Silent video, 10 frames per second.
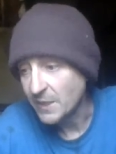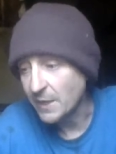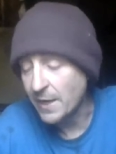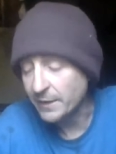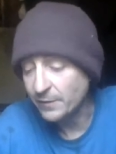
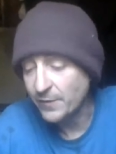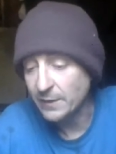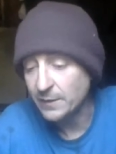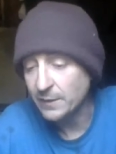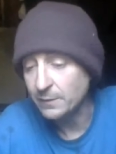I'd like to
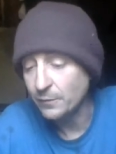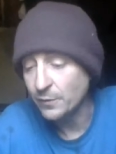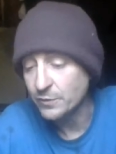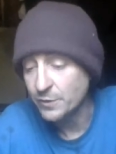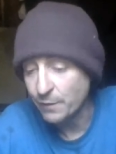think that
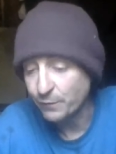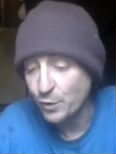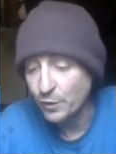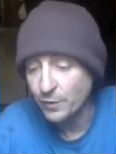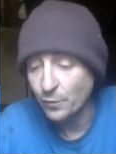there's enough
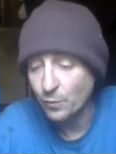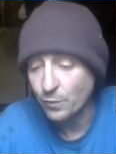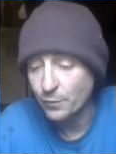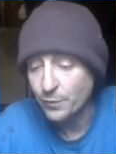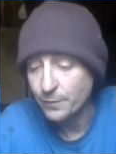good in the
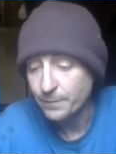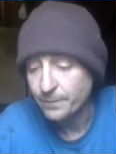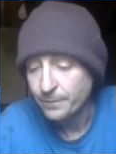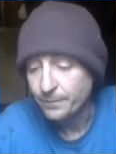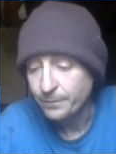world
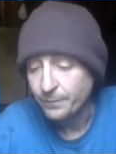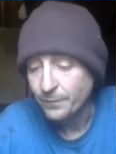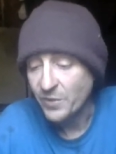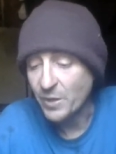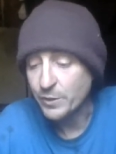
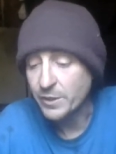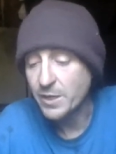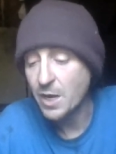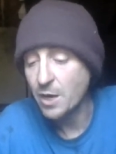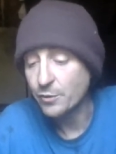that we can
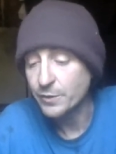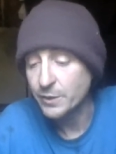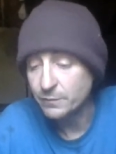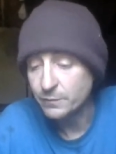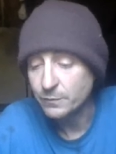conquer the
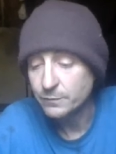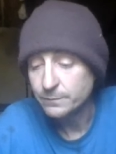evil.